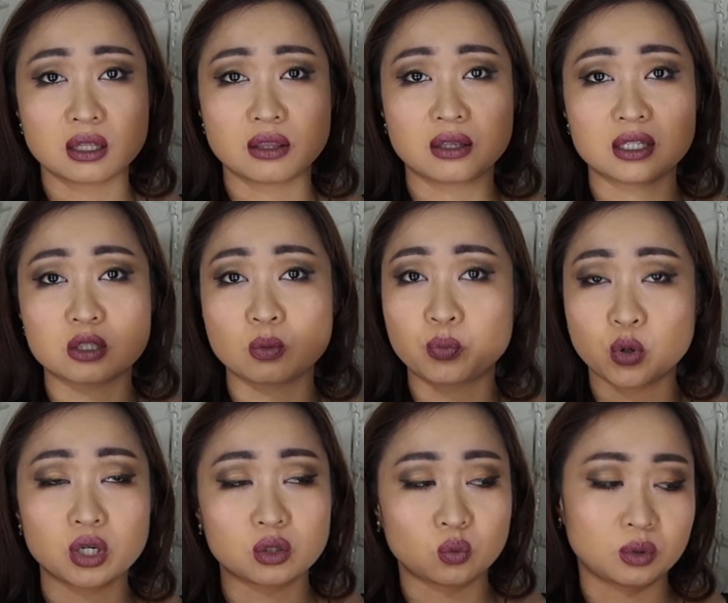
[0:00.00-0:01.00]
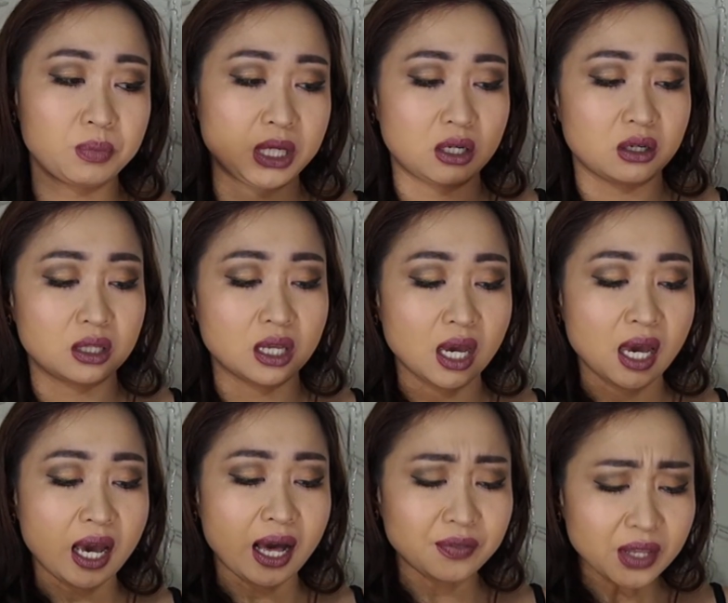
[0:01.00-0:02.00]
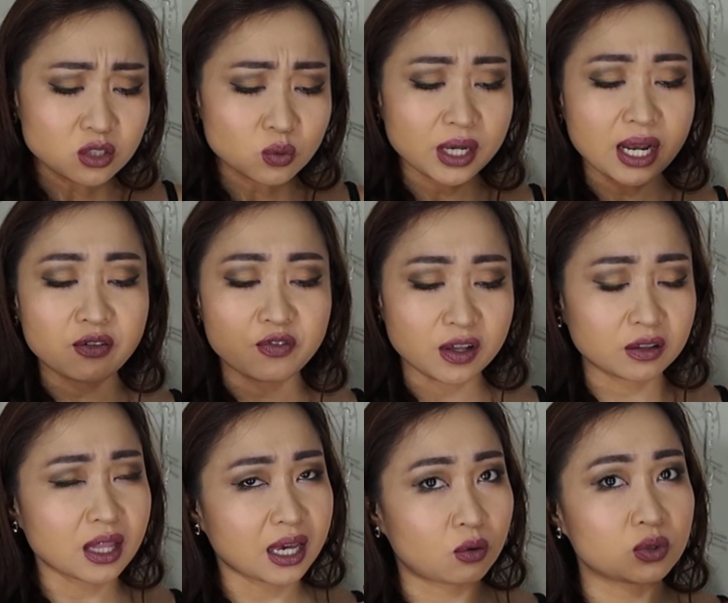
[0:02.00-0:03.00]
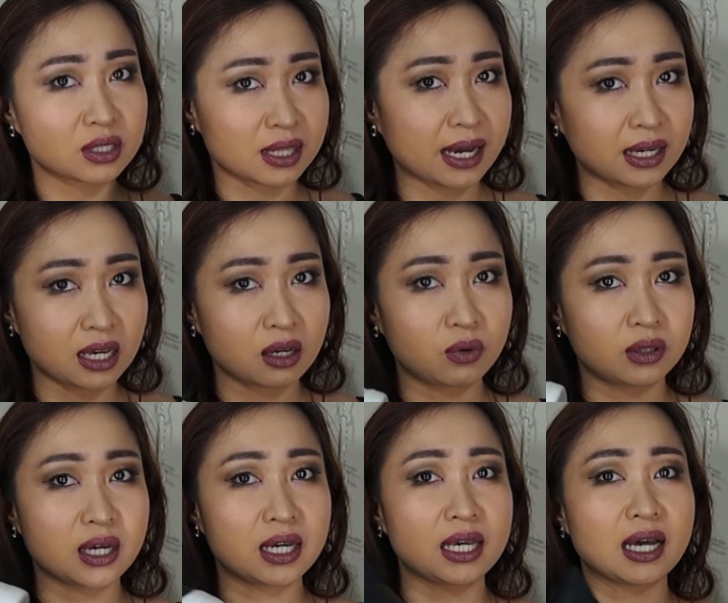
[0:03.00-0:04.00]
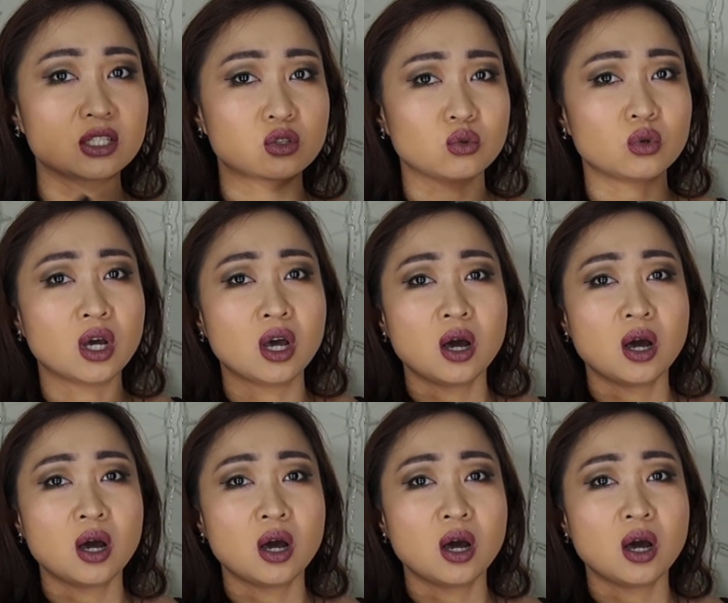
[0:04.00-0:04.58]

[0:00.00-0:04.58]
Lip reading: The support would be good. And that's what I felt like was lacking with the Hayasu.